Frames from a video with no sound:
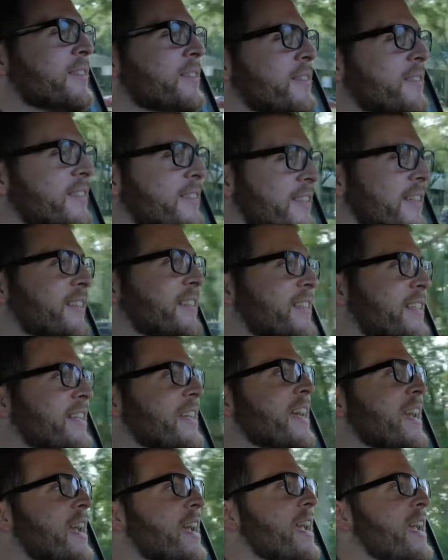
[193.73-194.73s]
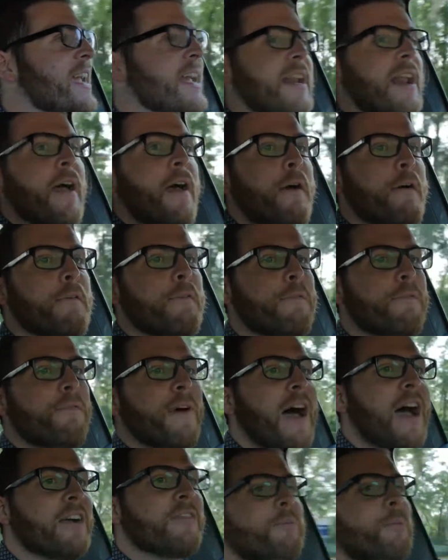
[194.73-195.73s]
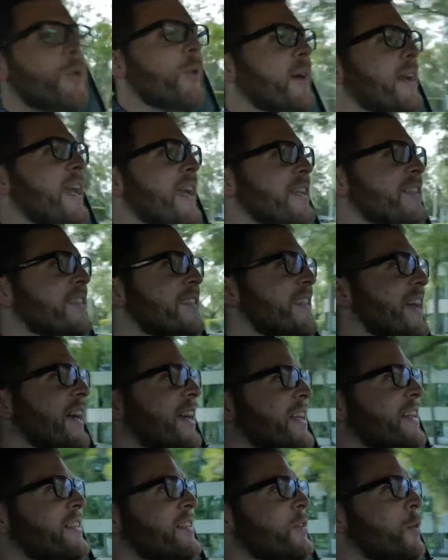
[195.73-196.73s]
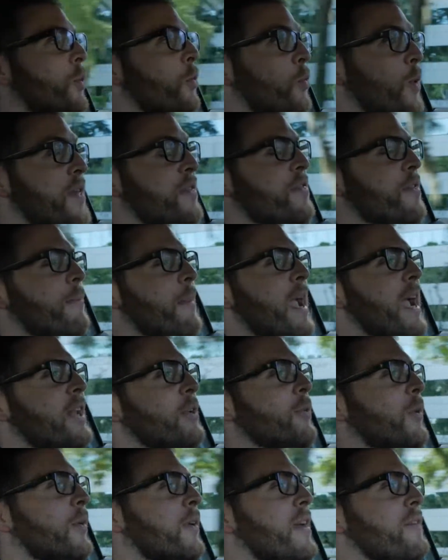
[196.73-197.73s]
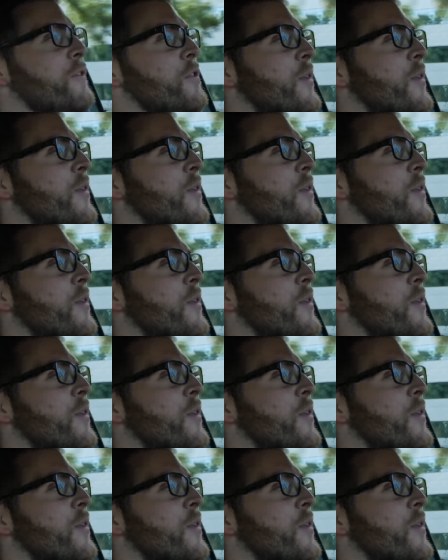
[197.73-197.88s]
0 to 60 in 5.8 seconds with the manual.